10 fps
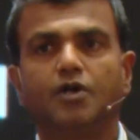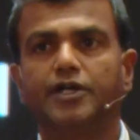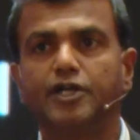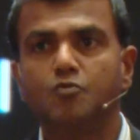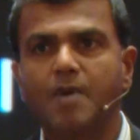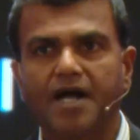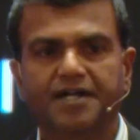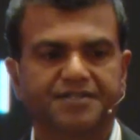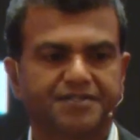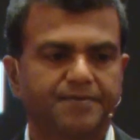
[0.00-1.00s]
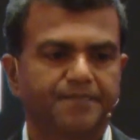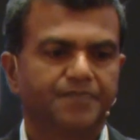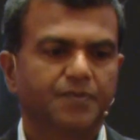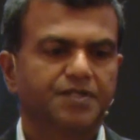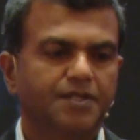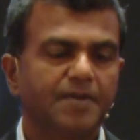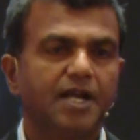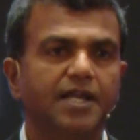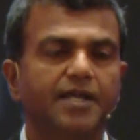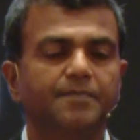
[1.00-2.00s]
new markets.
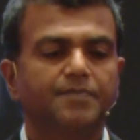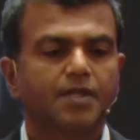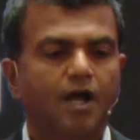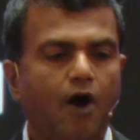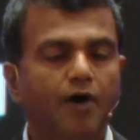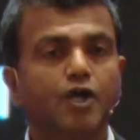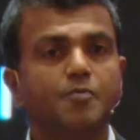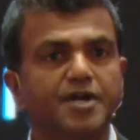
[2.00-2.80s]
Similarly, our human